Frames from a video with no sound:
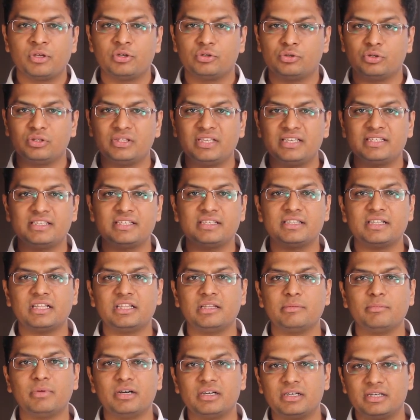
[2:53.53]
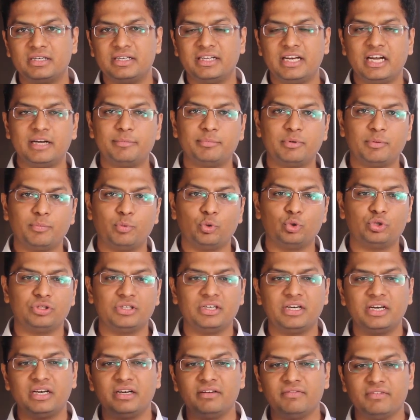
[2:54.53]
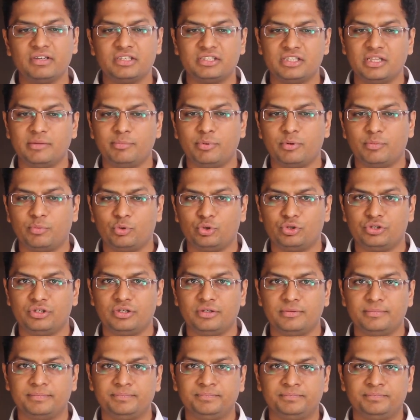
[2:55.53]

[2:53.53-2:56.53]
So, this is nothing but direct proportion and inversely proportional.